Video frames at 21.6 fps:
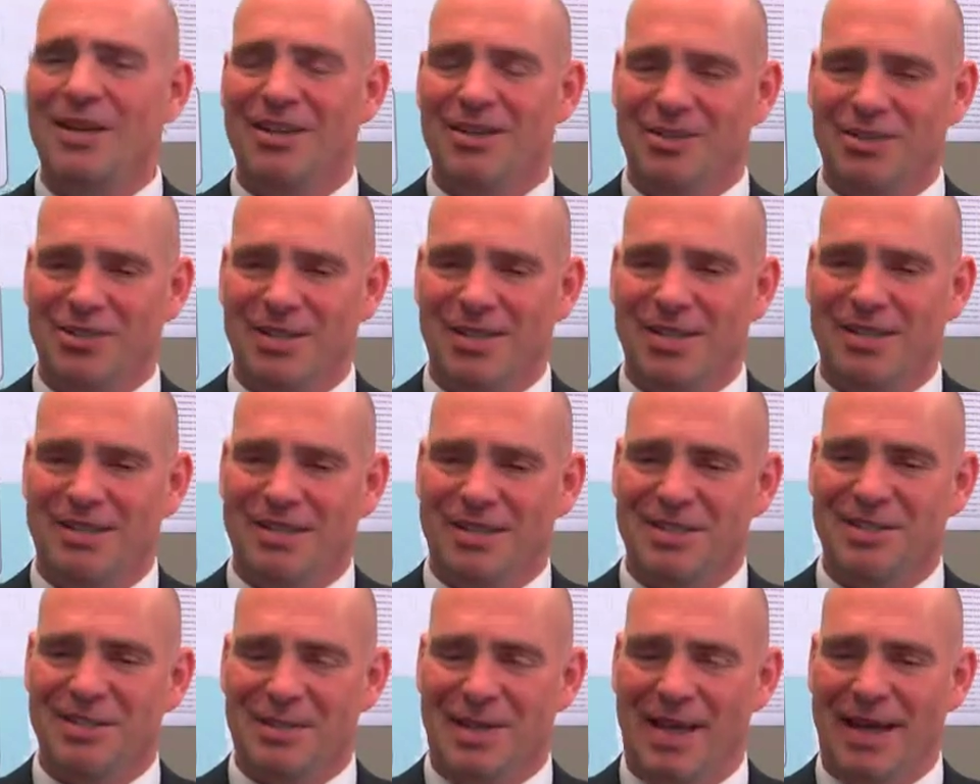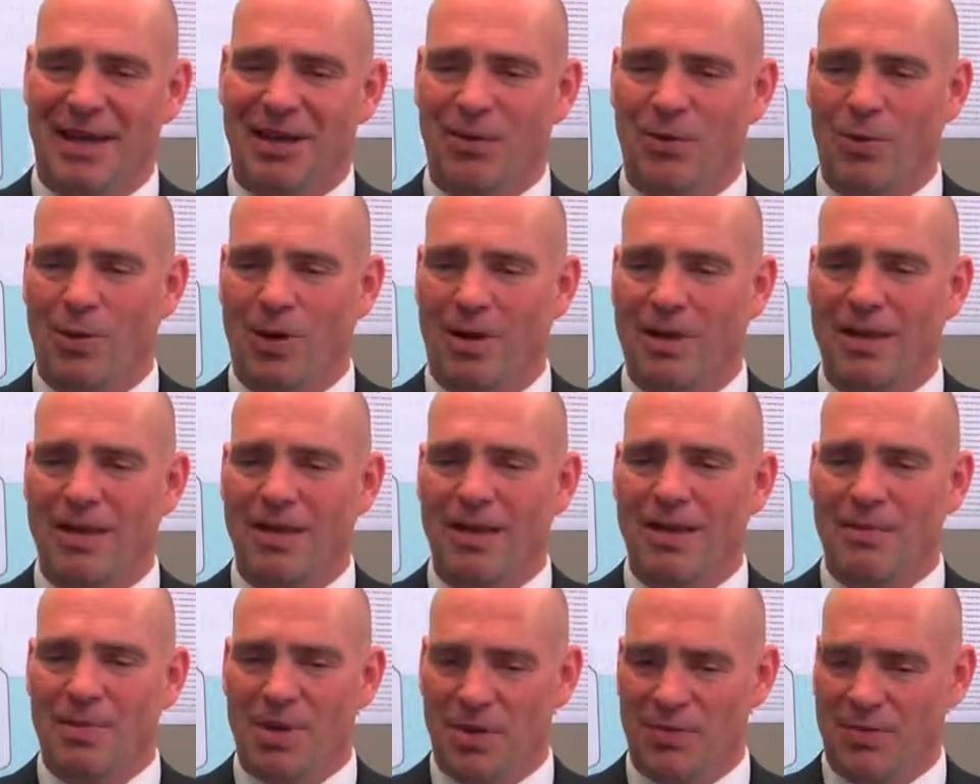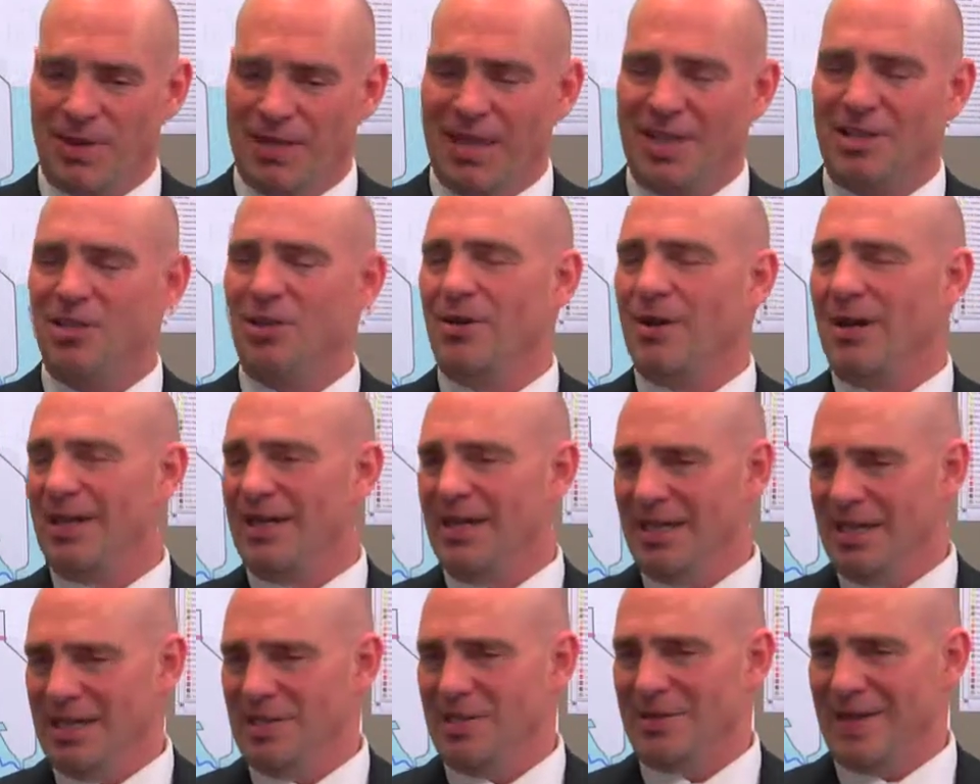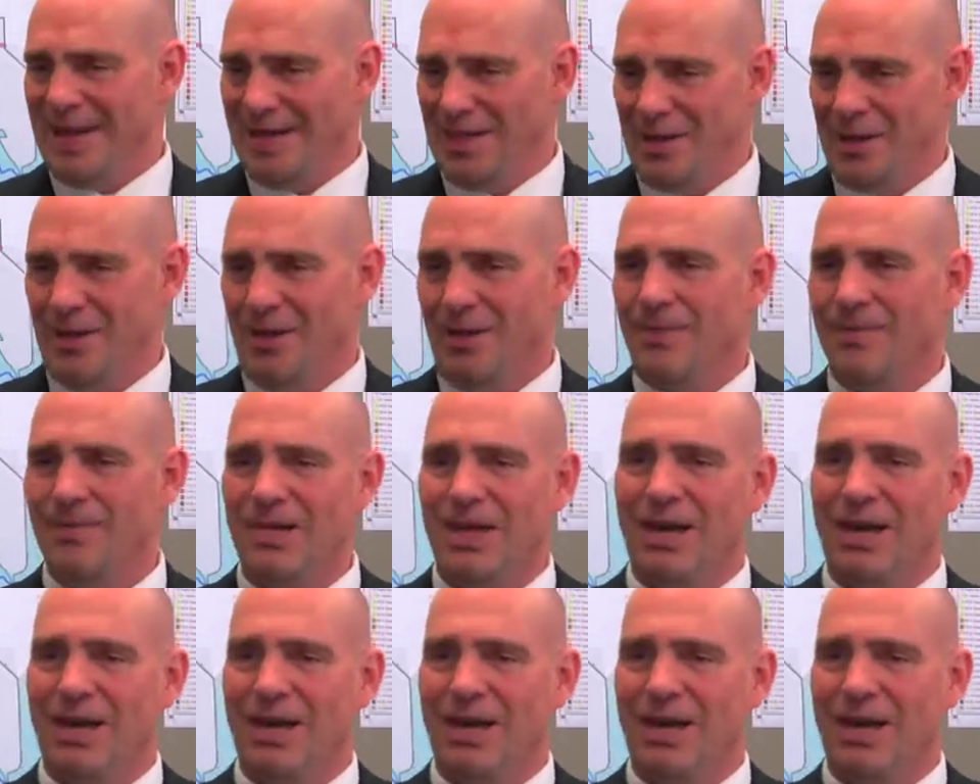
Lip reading: in this line of work, but what I do, yes, I do.